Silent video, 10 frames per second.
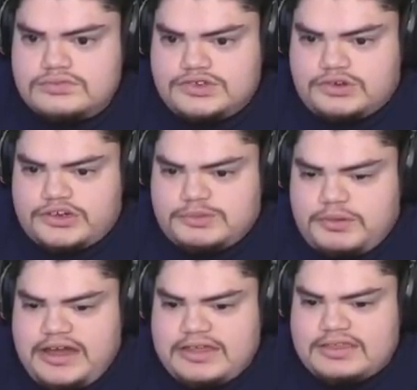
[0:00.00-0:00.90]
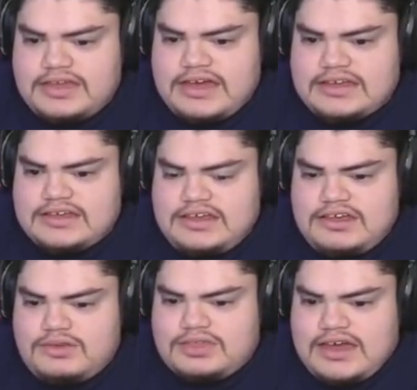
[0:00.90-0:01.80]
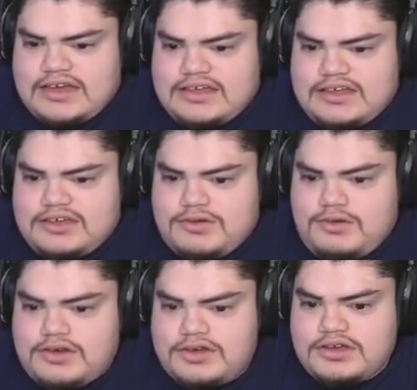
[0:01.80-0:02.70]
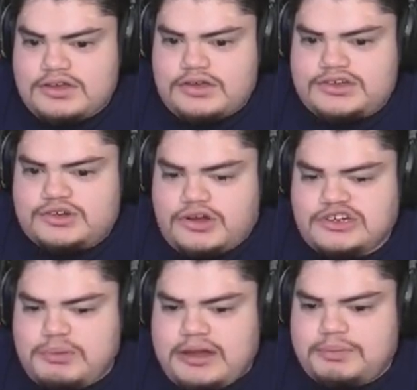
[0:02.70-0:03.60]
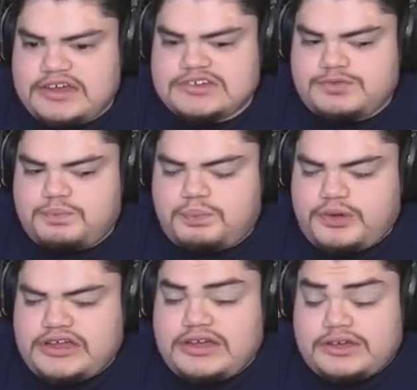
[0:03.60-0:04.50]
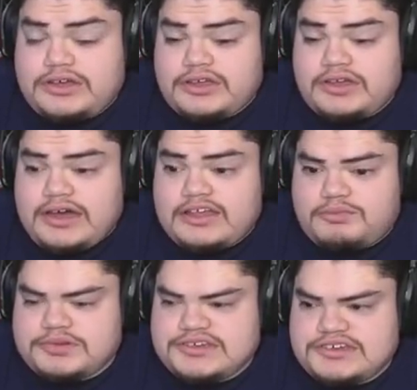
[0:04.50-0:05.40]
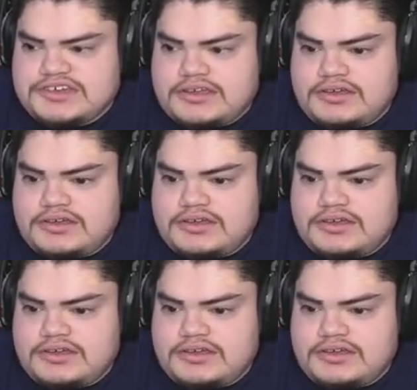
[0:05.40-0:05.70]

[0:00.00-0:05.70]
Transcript: George Brett, thank you, thank you. George Brett plays pretty oh. good out of position.